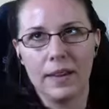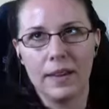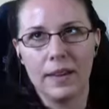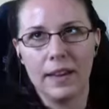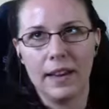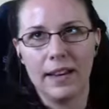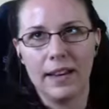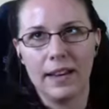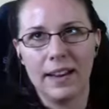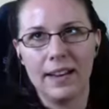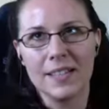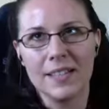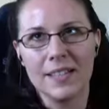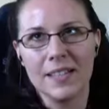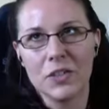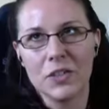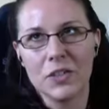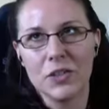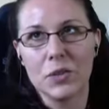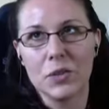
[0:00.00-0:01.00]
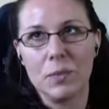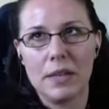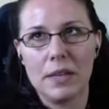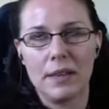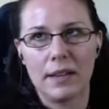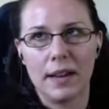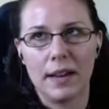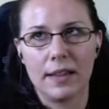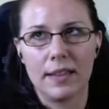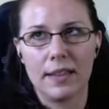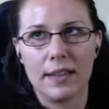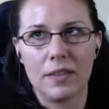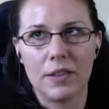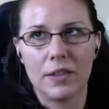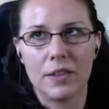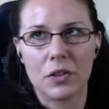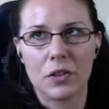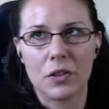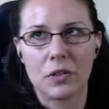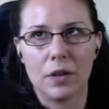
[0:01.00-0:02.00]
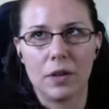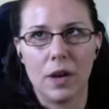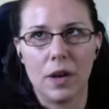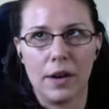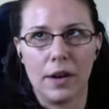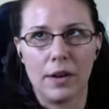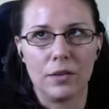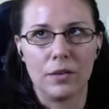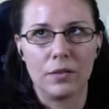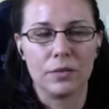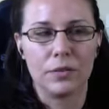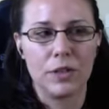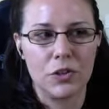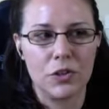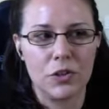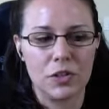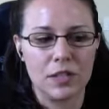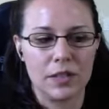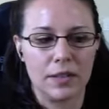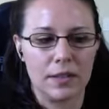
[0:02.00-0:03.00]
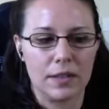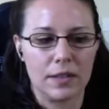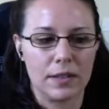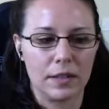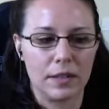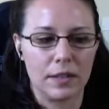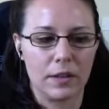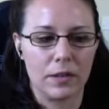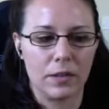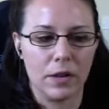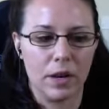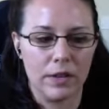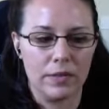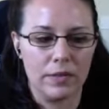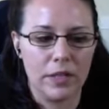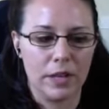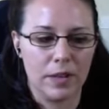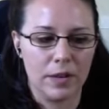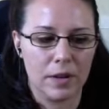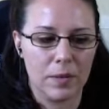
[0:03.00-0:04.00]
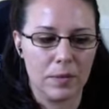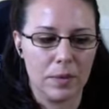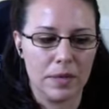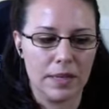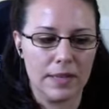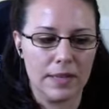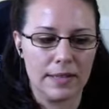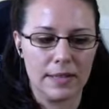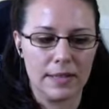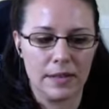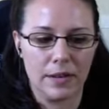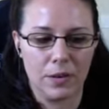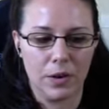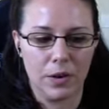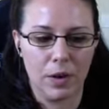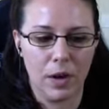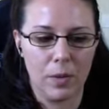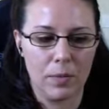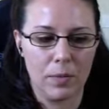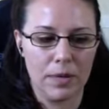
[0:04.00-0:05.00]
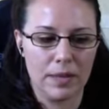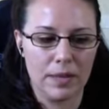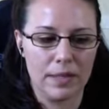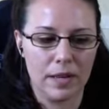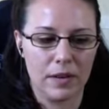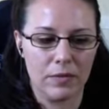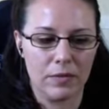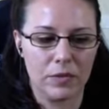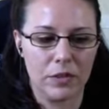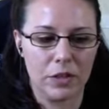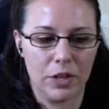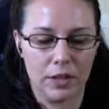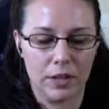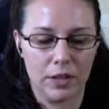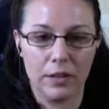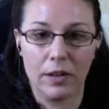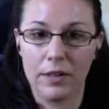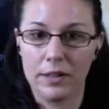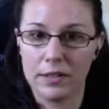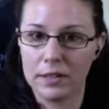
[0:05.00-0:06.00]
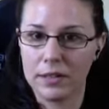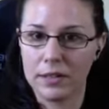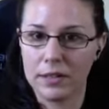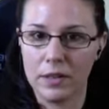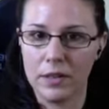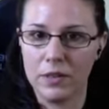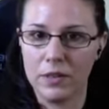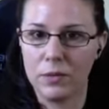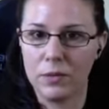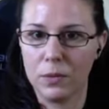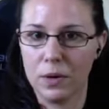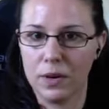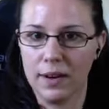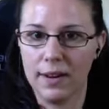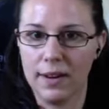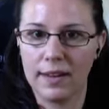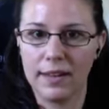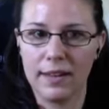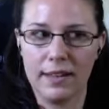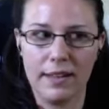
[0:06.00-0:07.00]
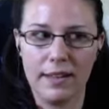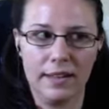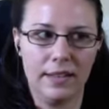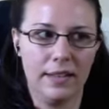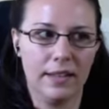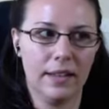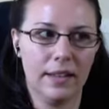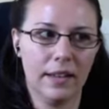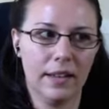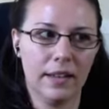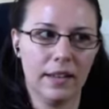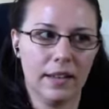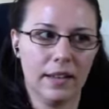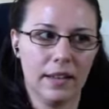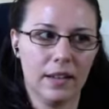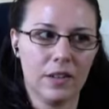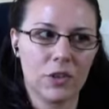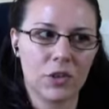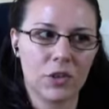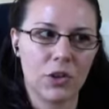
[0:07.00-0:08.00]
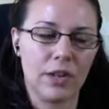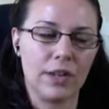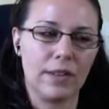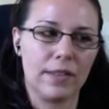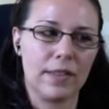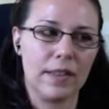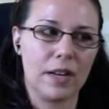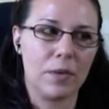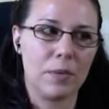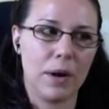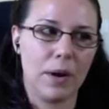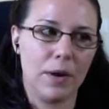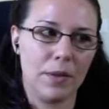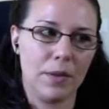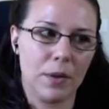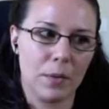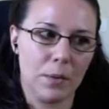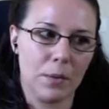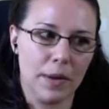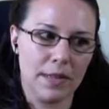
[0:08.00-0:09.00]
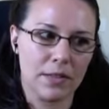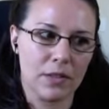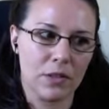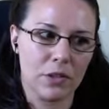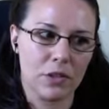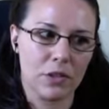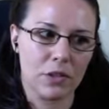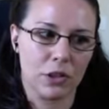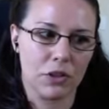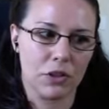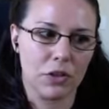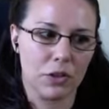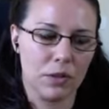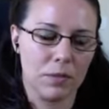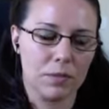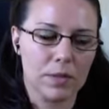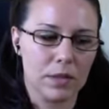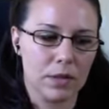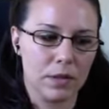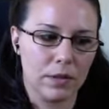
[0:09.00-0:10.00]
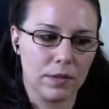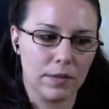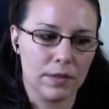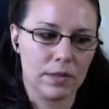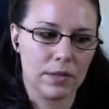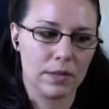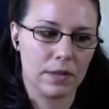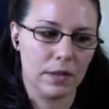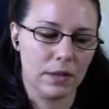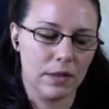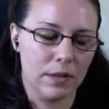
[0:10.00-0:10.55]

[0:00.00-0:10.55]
And it's not just me, like I think there's a lot of interest in this, like a lot of tech companies and other companies have done a ton of work in trying to think about other ways to structure themselves.